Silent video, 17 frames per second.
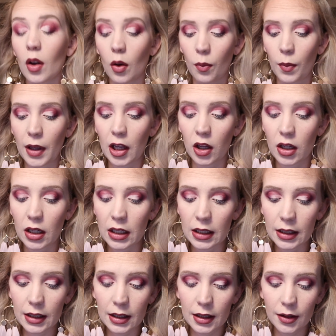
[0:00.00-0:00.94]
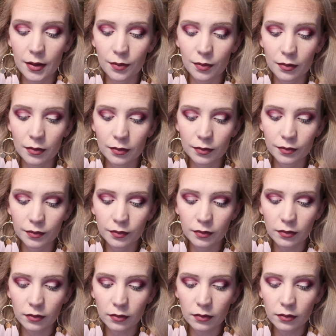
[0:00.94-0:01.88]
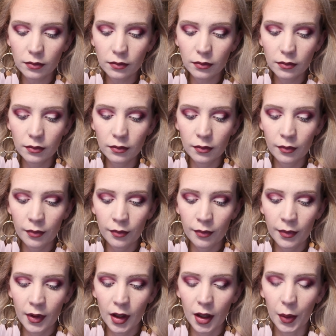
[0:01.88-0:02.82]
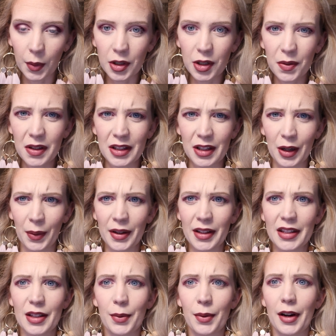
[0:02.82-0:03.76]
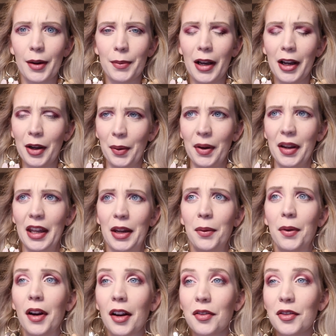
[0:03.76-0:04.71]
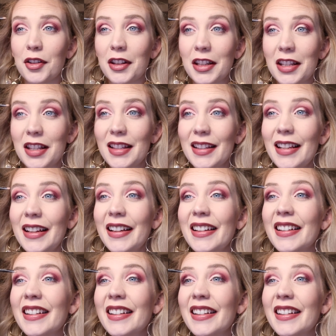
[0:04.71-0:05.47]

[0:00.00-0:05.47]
Oh my goodness. I wish I was going somewhere. I'm not going anywhere after this.